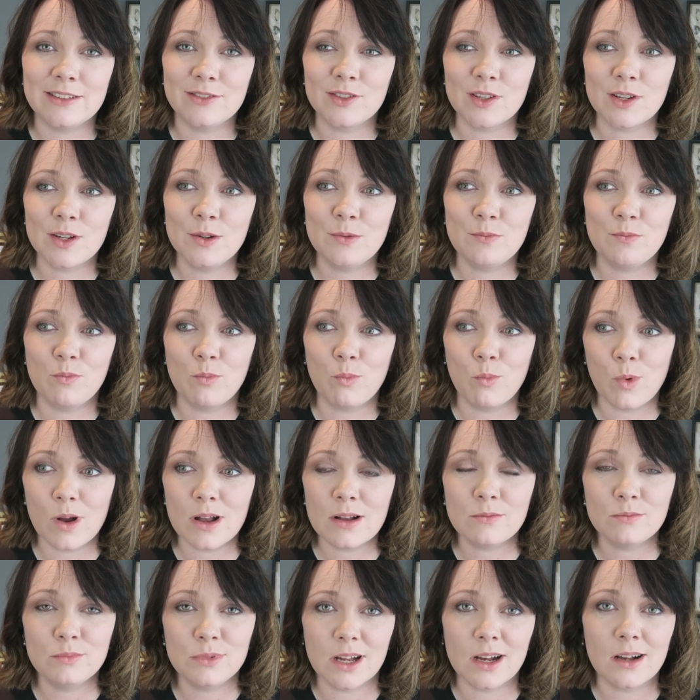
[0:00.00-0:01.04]
So
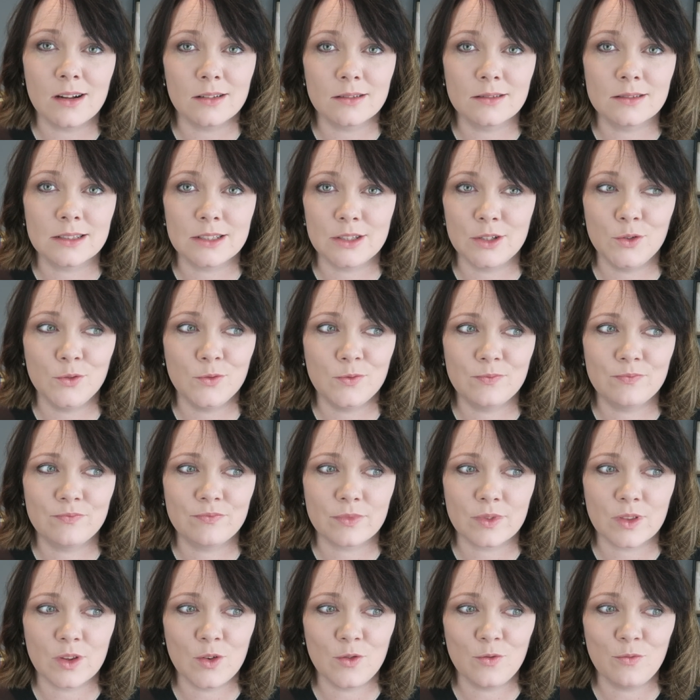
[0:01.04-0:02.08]
well done, you've
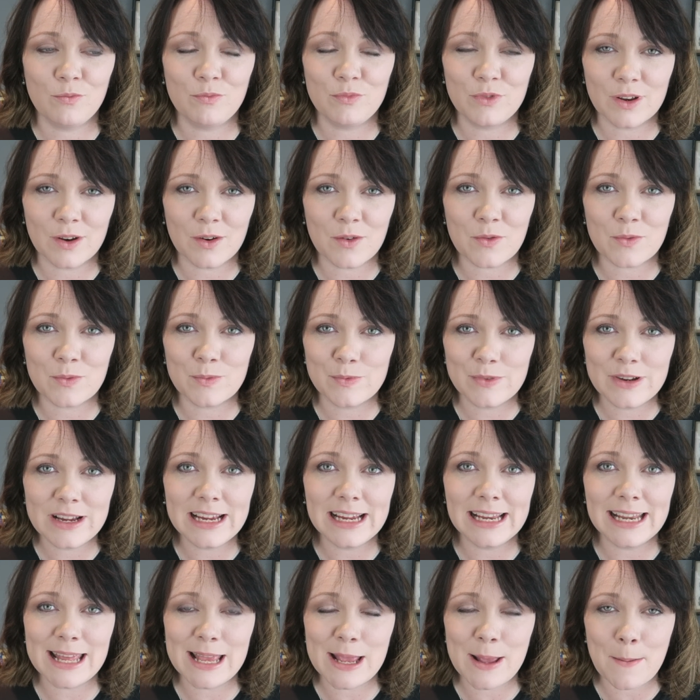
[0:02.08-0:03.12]
You've done a
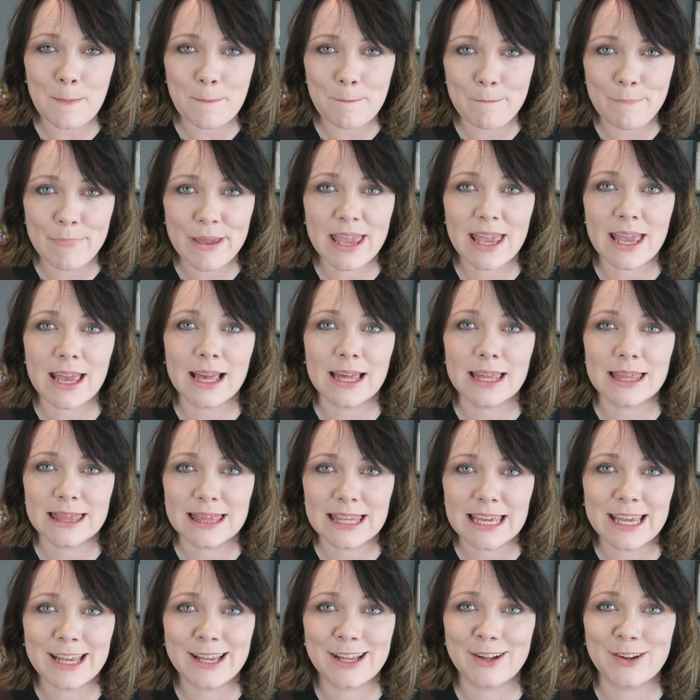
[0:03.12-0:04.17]
really big
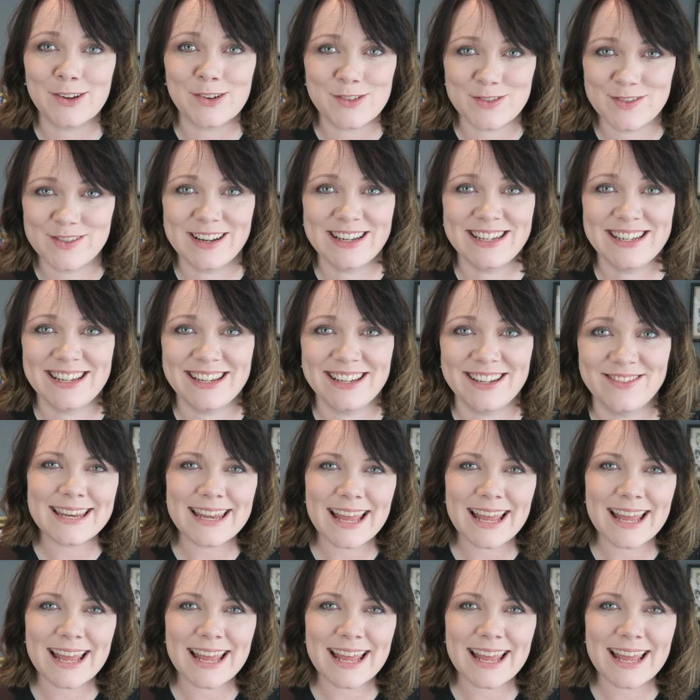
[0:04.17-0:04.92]
thing already.